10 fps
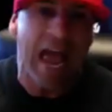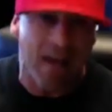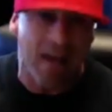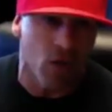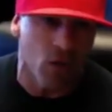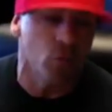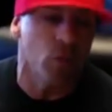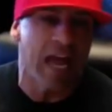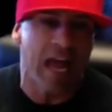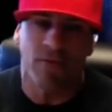those, we
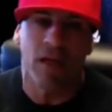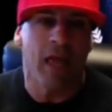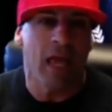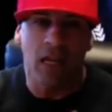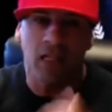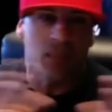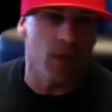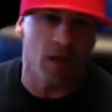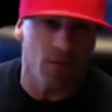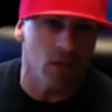have endless
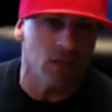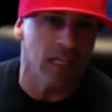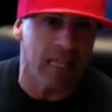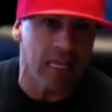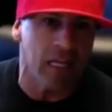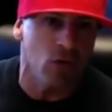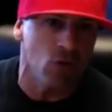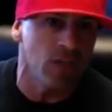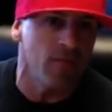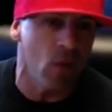amount of videos that they can use
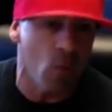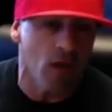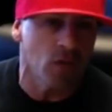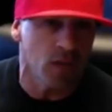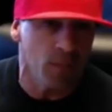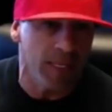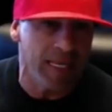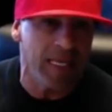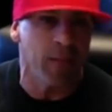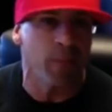if they want to in the beginning.